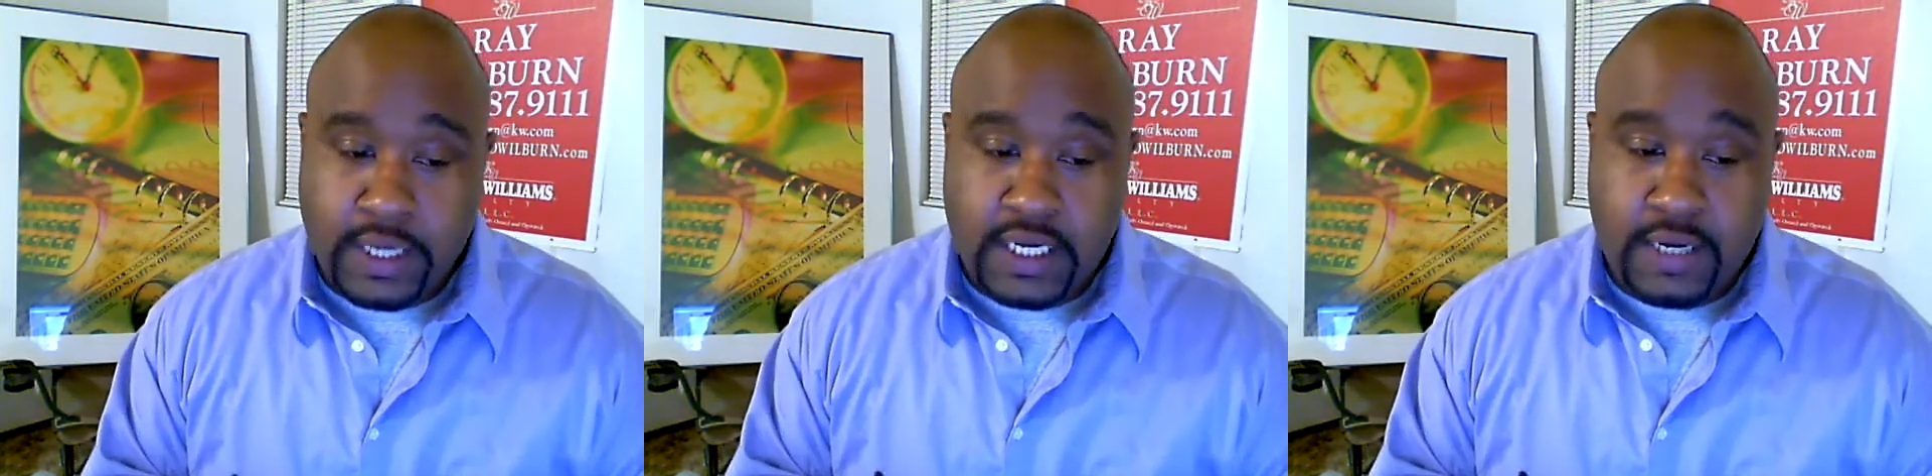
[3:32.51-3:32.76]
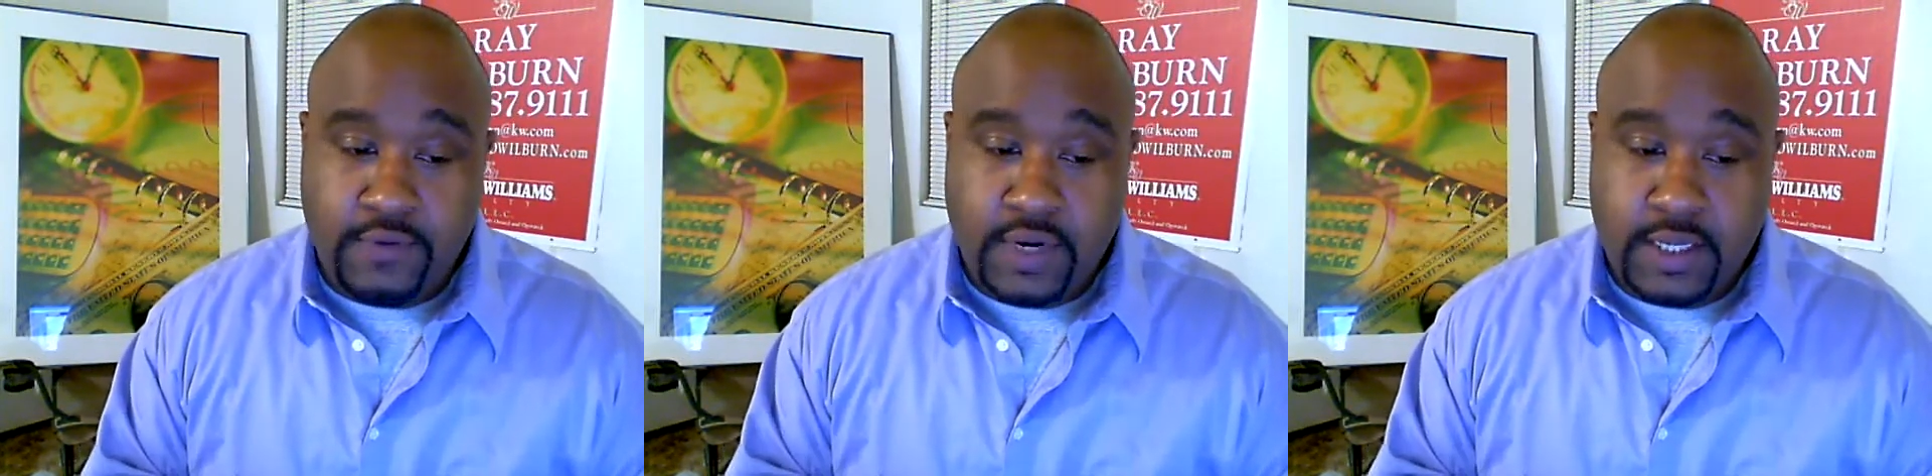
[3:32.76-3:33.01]

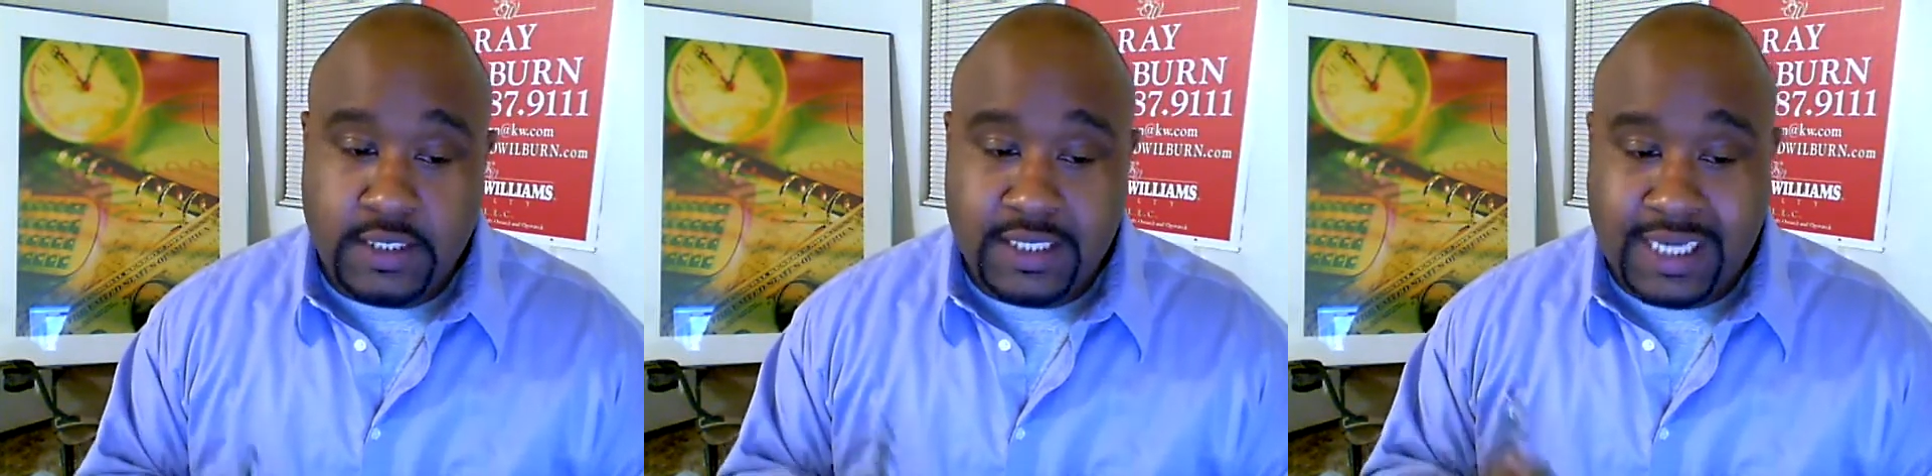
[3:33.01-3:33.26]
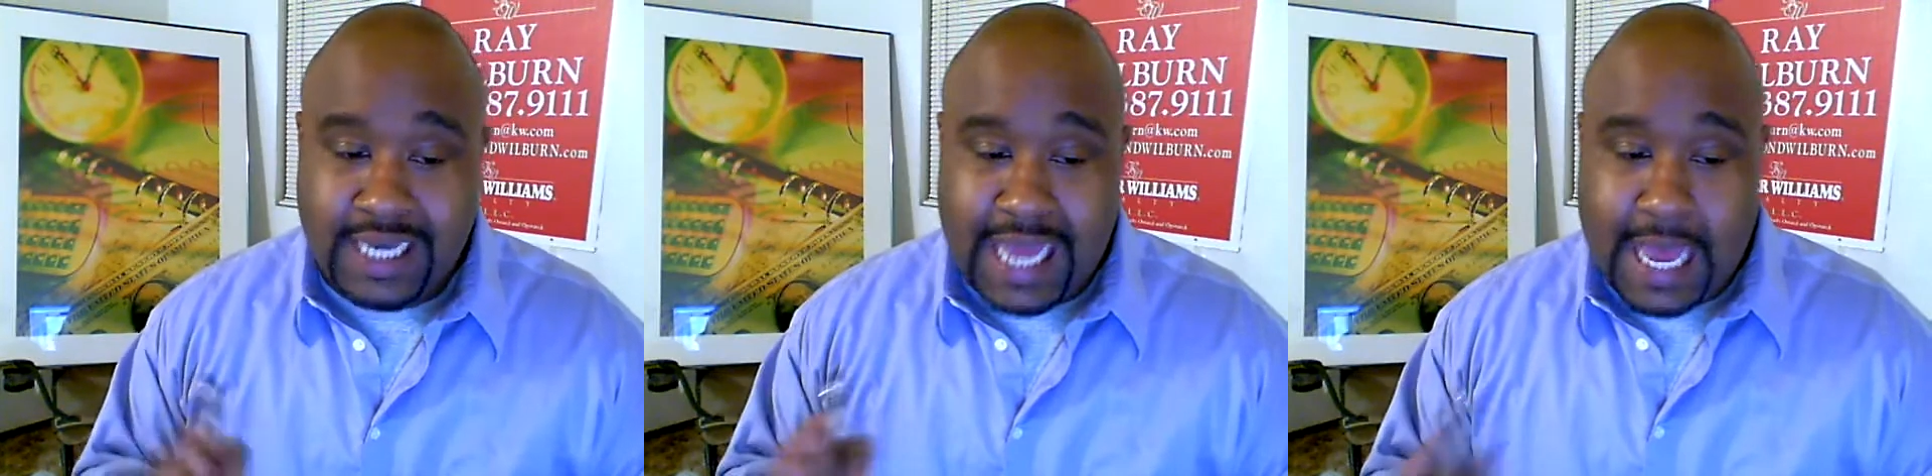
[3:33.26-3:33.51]

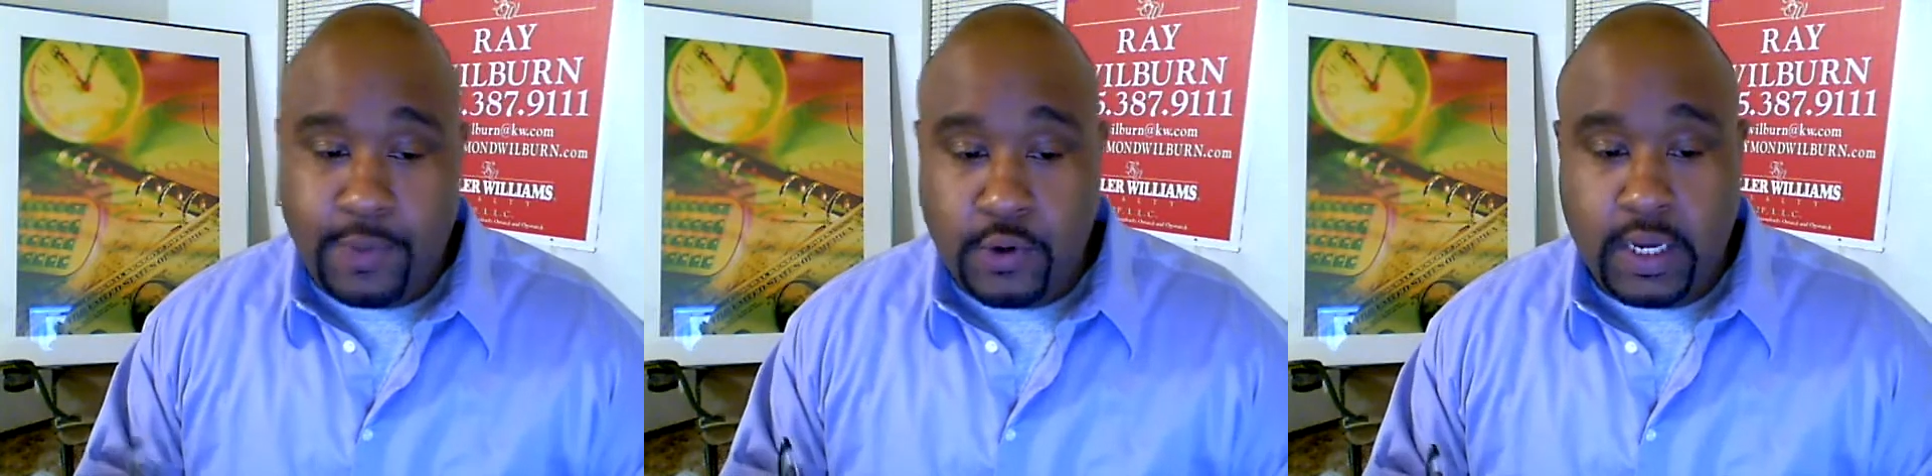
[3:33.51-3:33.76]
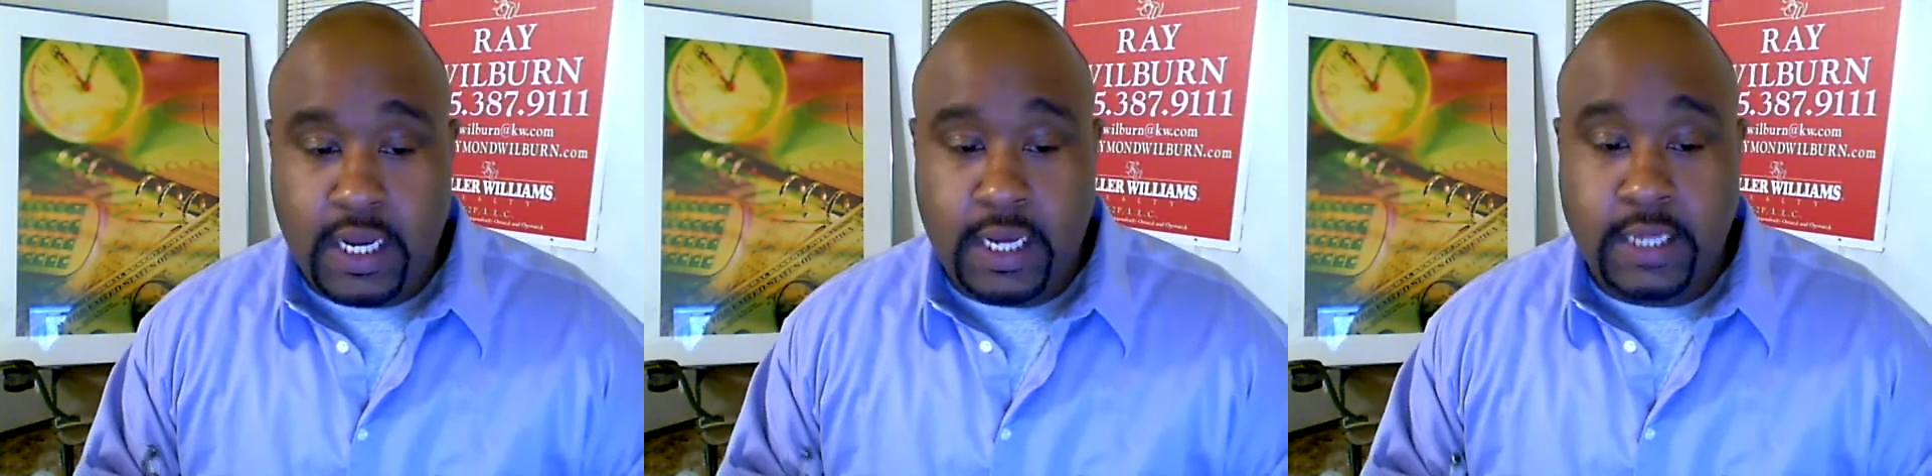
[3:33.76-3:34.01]
dividends, capital
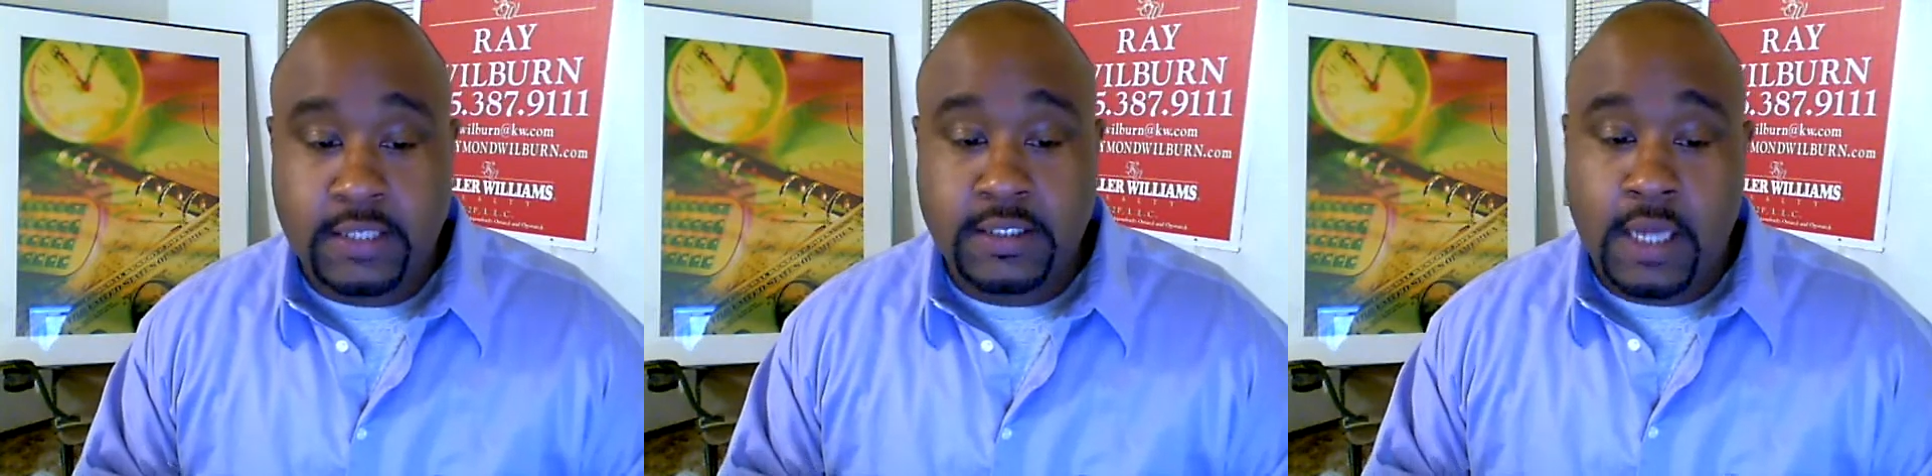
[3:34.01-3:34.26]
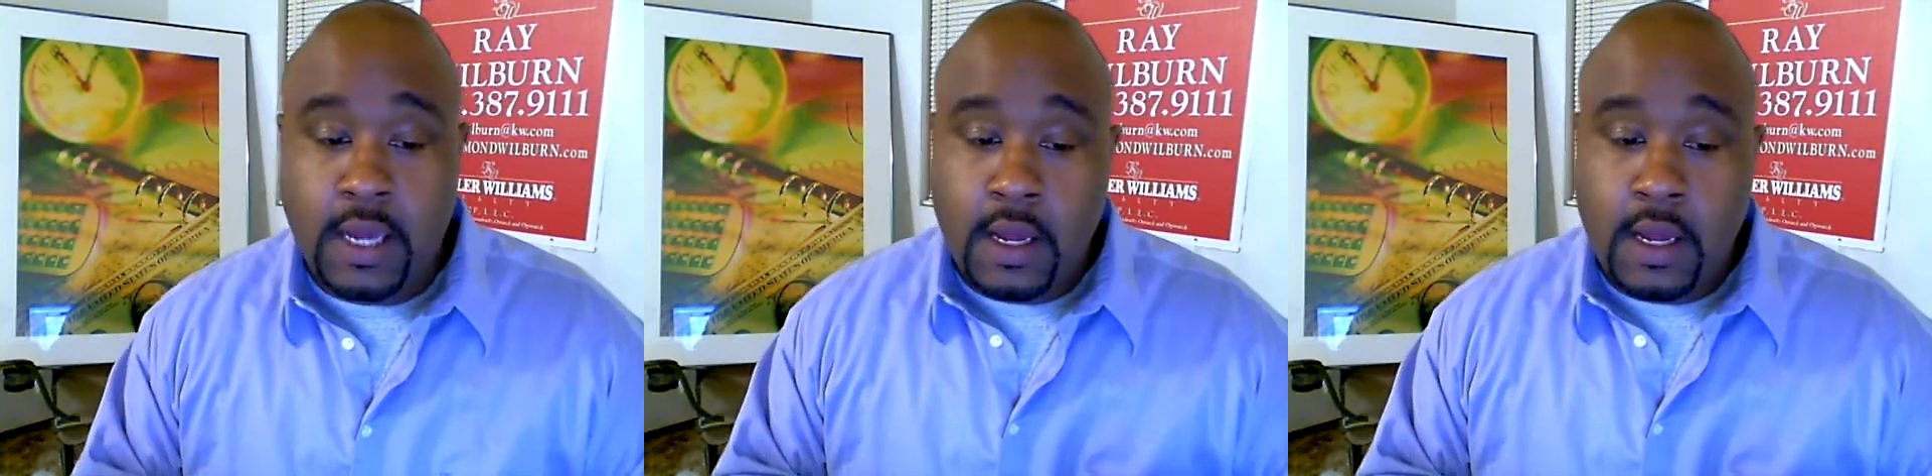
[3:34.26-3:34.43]
gains,